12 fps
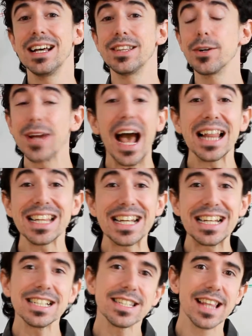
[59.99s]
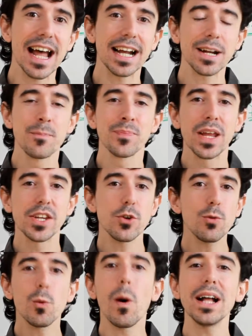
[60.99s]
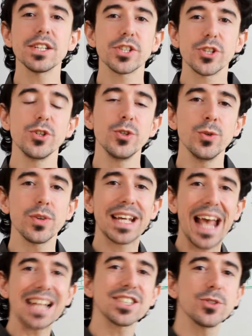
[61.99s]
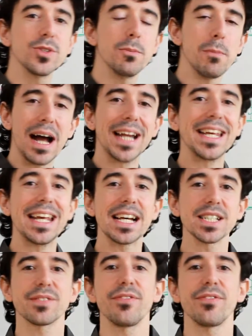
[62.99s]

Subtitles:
And the reality is that you want to get to the money as